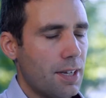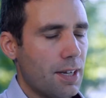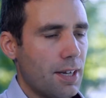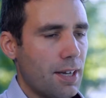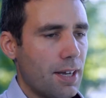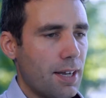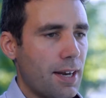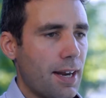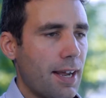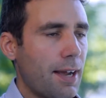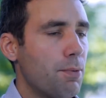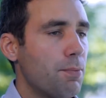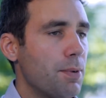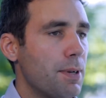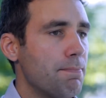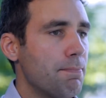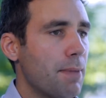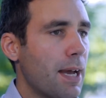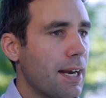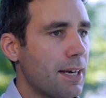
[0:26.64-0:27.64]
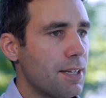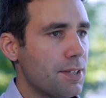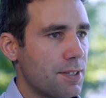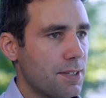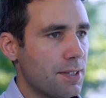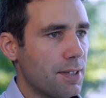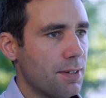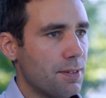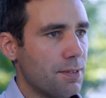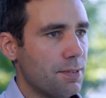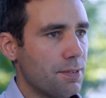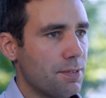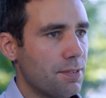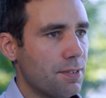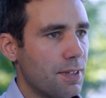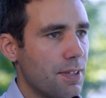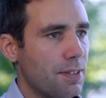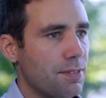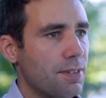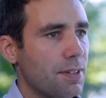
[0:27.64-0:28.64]
and how we manage
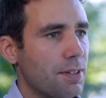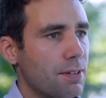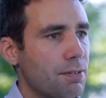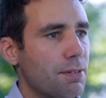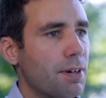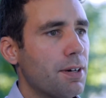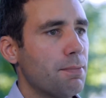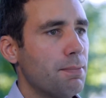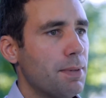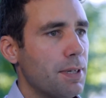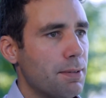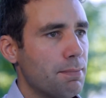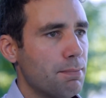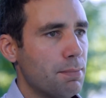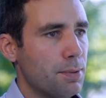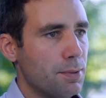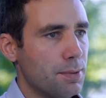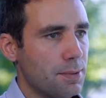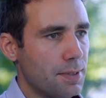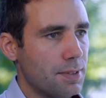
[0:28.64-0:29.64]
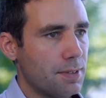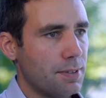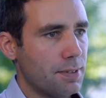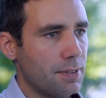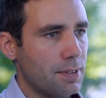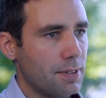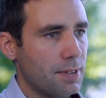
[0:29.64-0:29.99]
those is incredibly important.